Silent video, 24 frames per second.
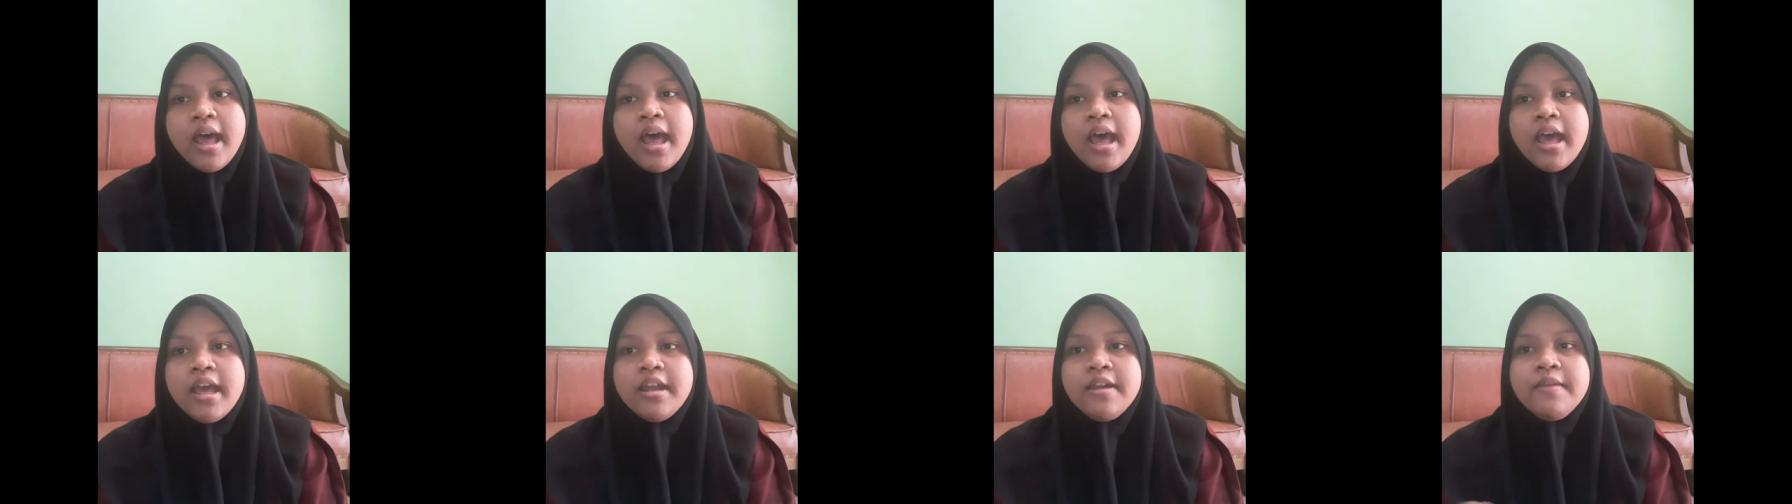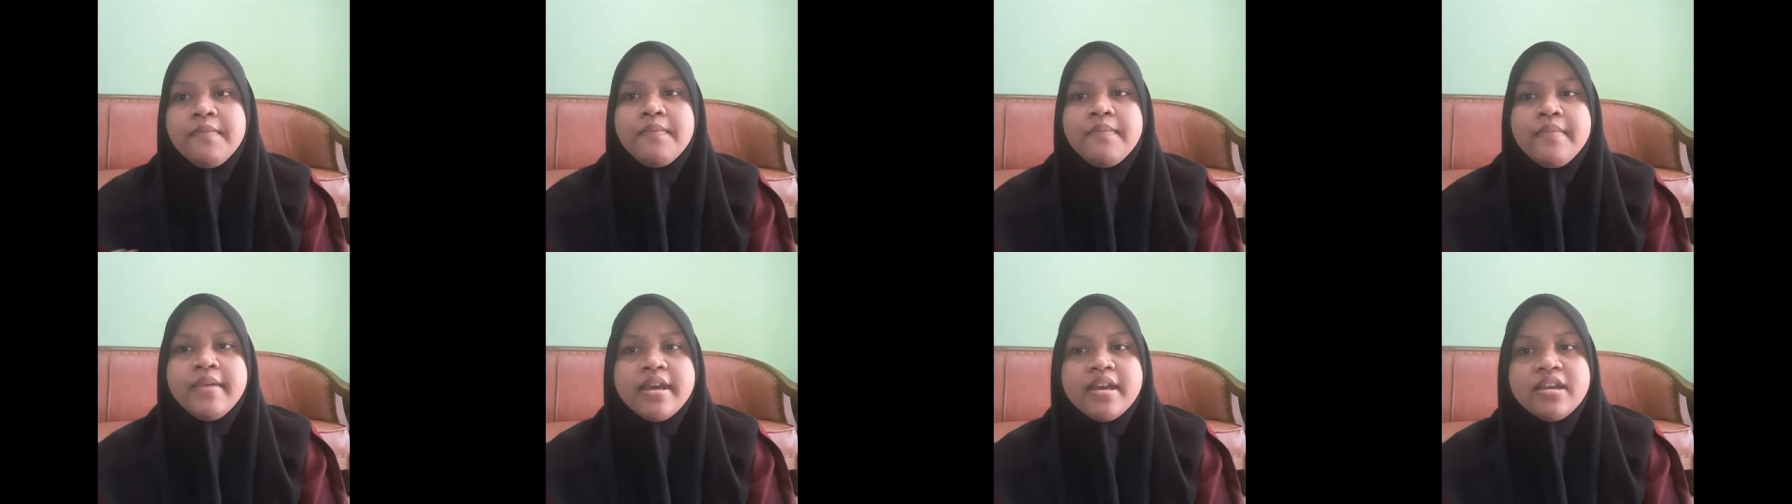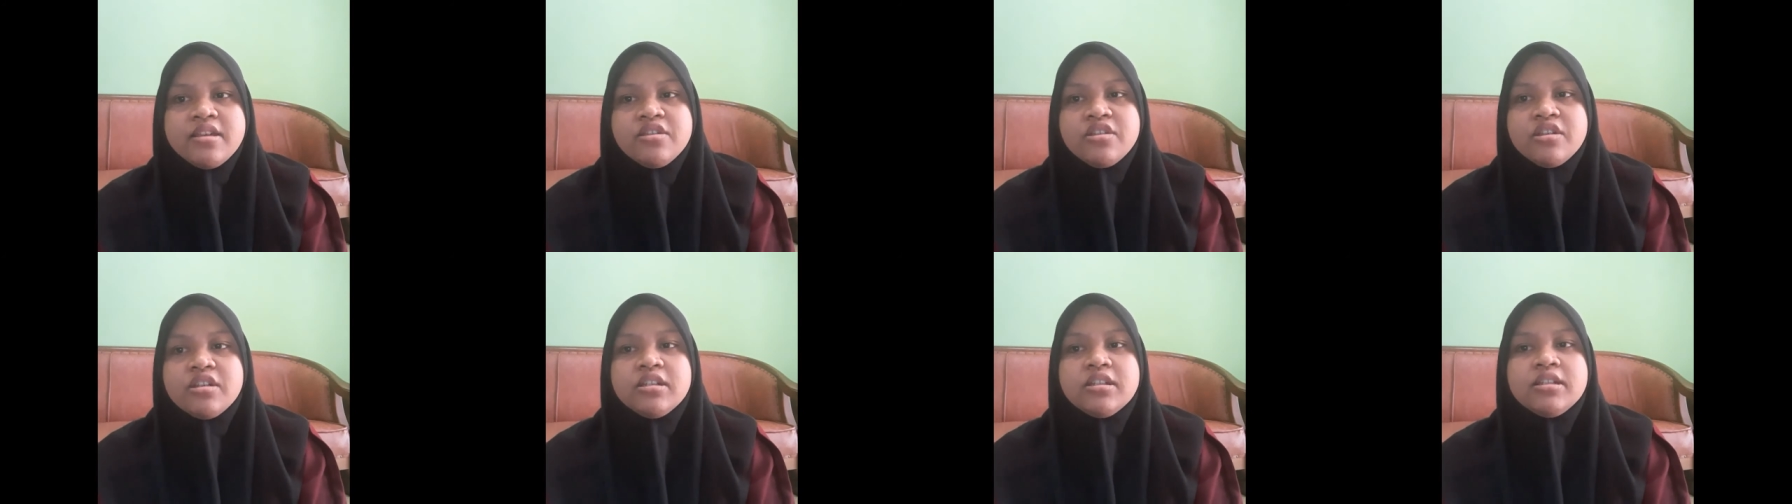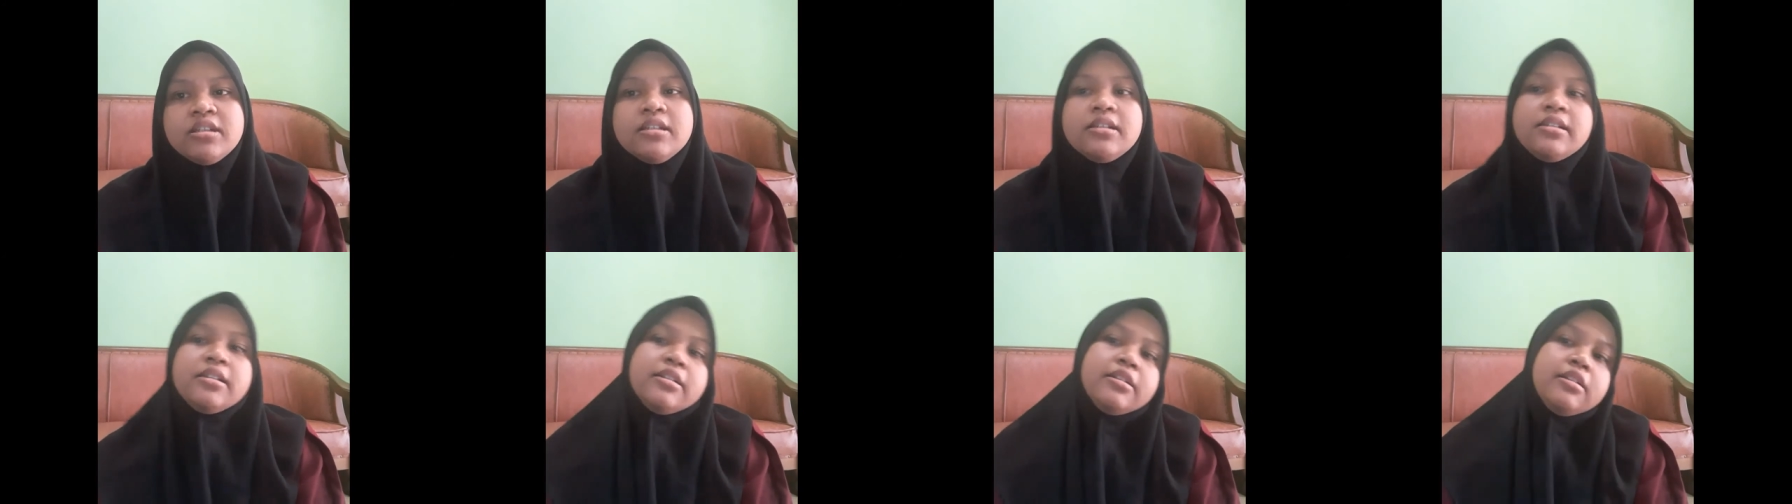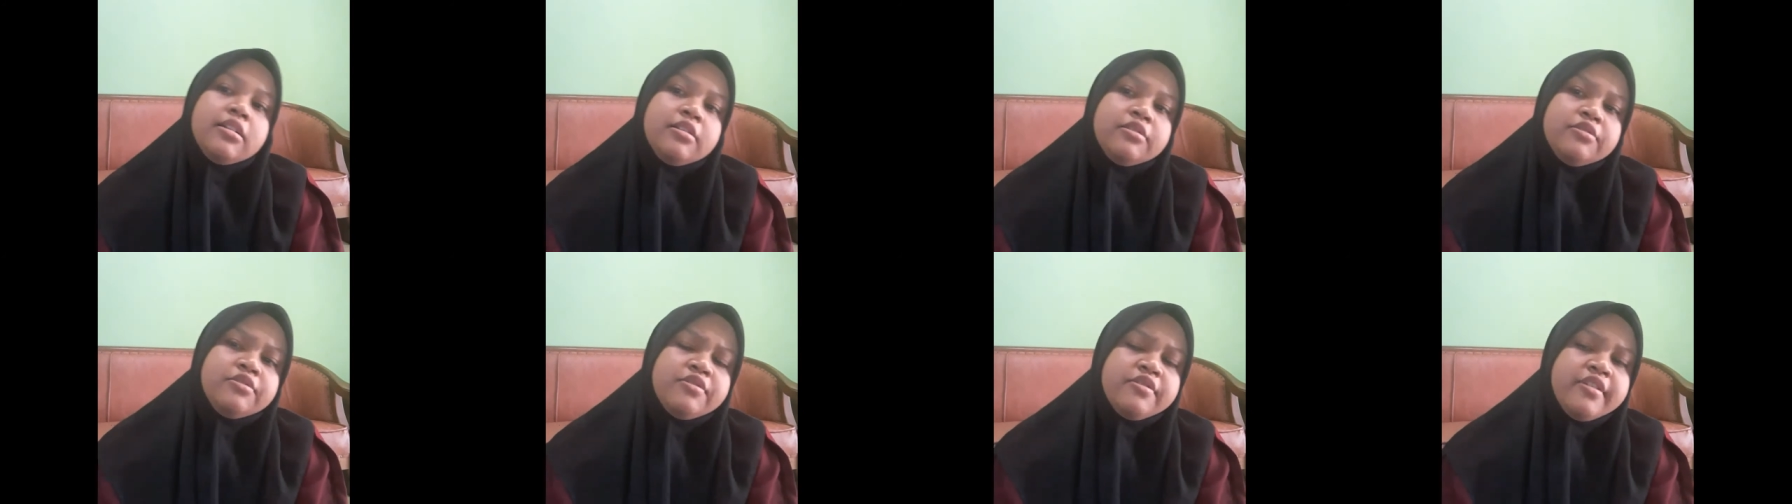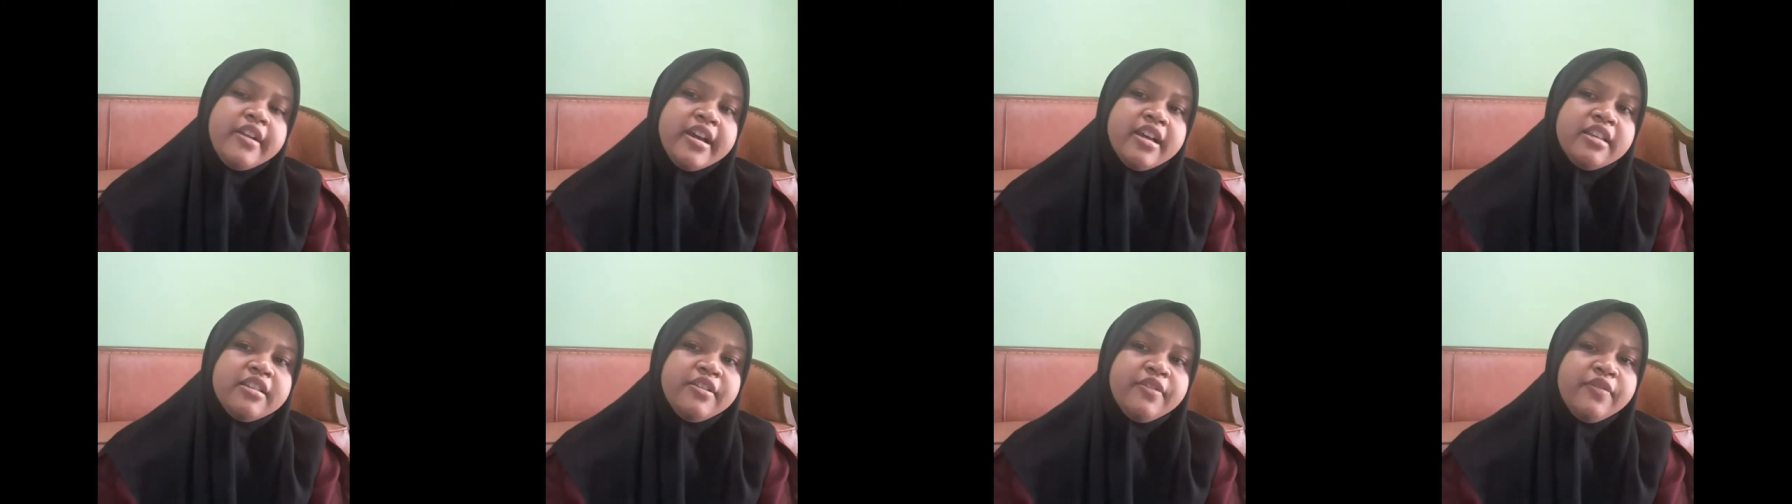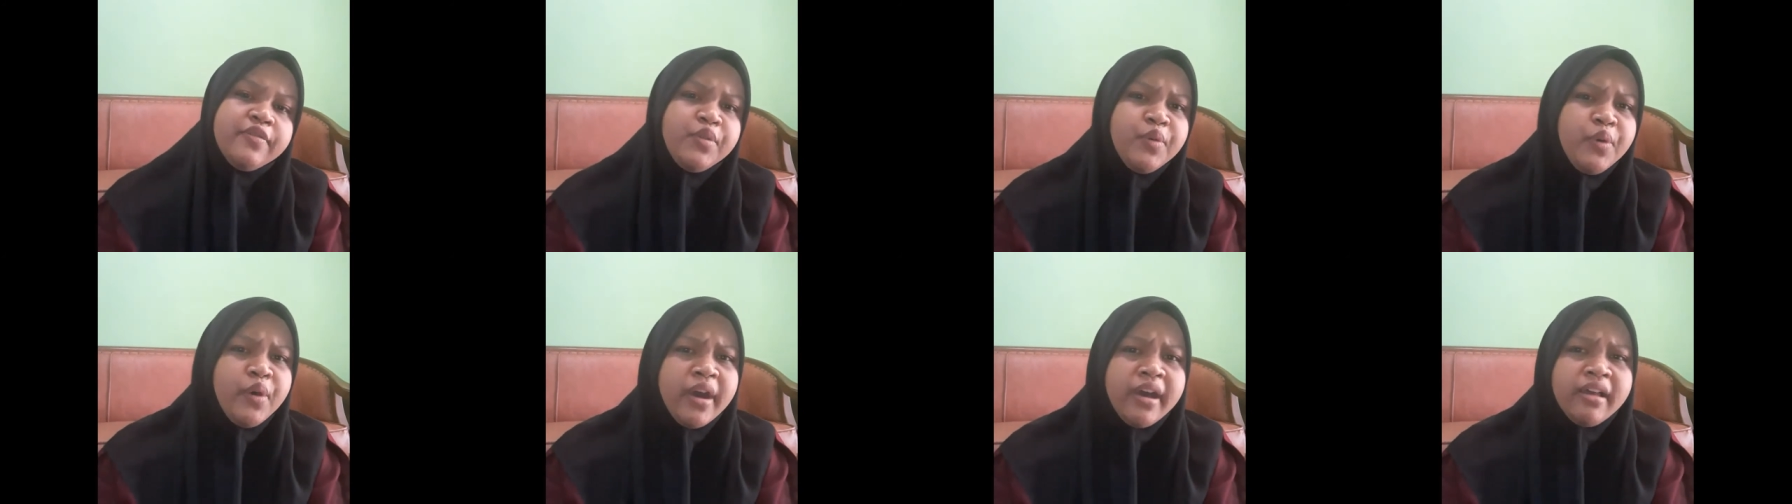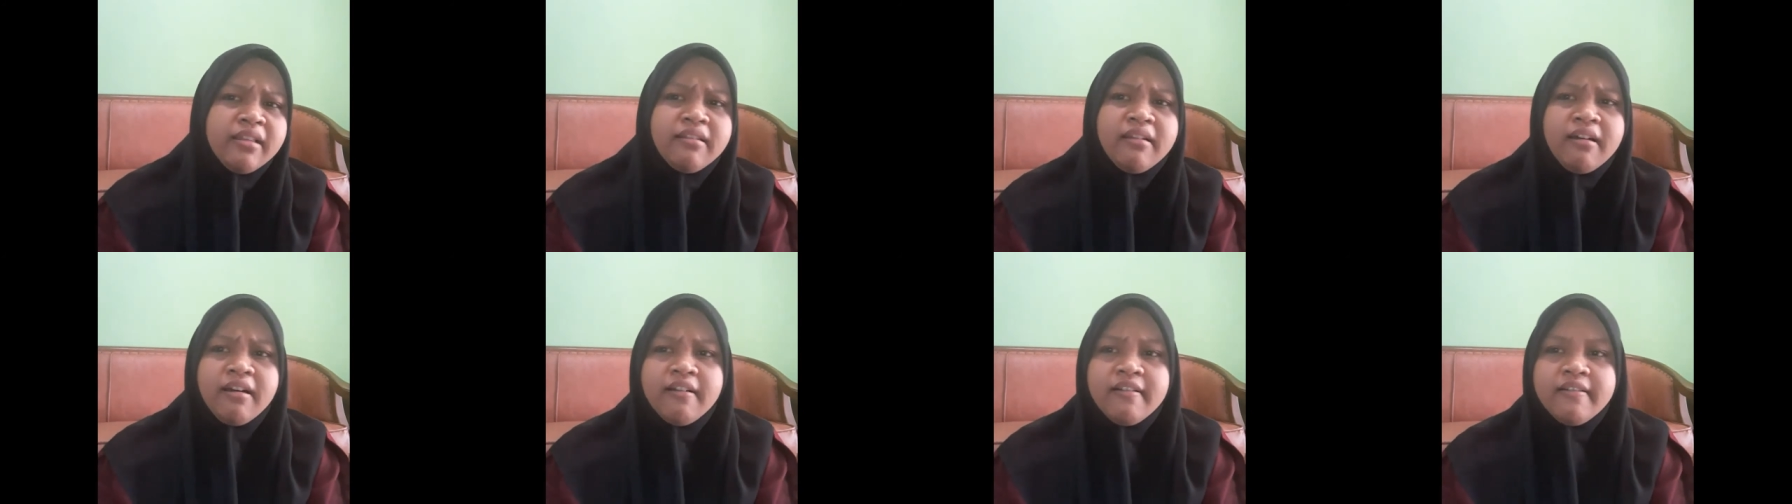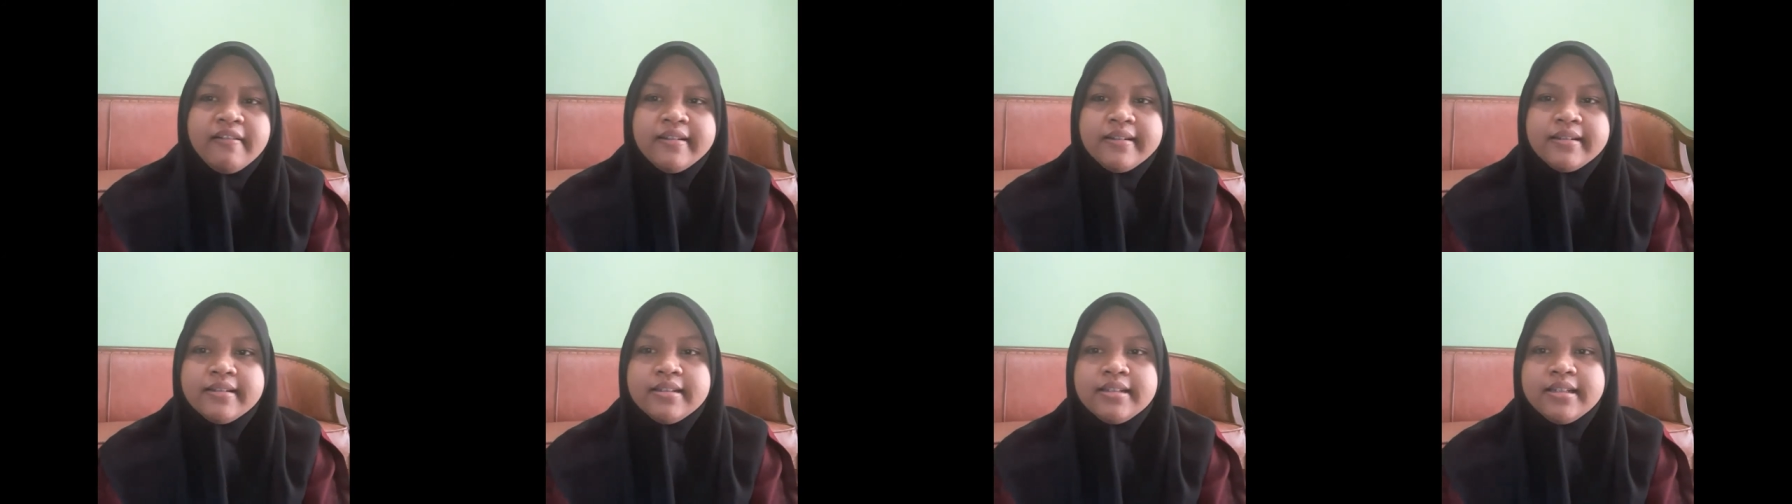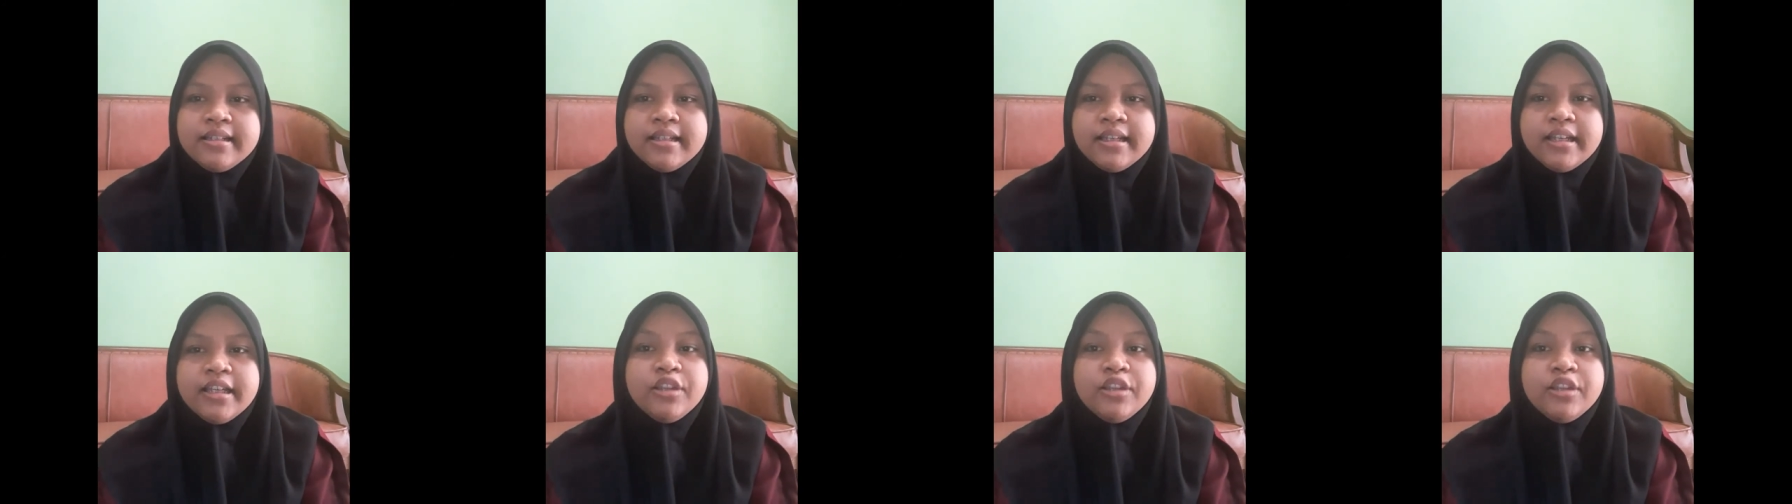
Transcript: Imagine the alternative you had already